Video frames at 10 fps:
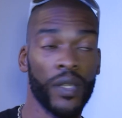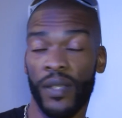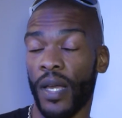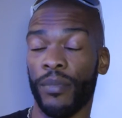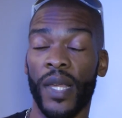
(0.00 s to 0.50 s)

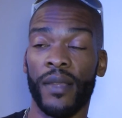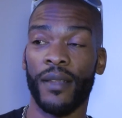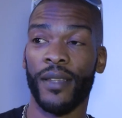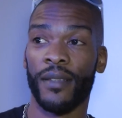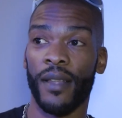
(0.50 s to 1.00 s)
because
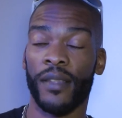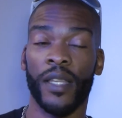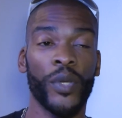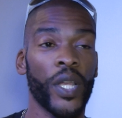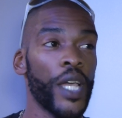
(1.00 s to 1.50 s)
there's
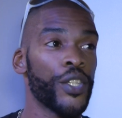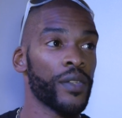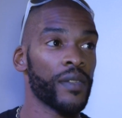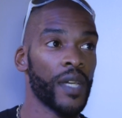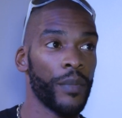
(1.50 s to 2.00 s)

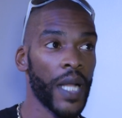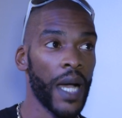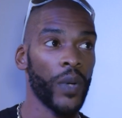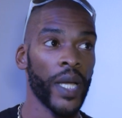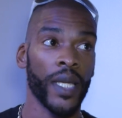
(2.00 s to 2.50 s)
communications coming
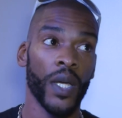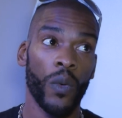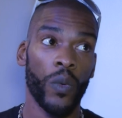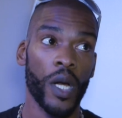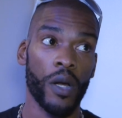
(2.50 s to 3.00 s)
our way,
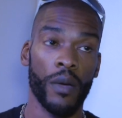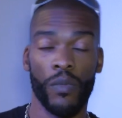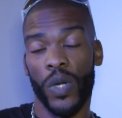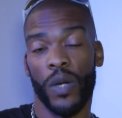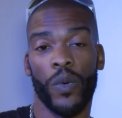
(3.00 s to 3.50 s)

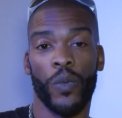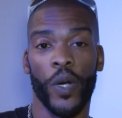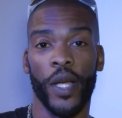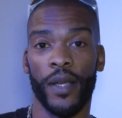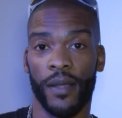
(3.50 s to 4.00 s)

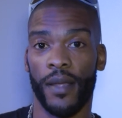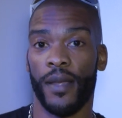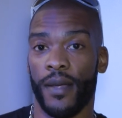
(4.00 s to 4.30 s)
where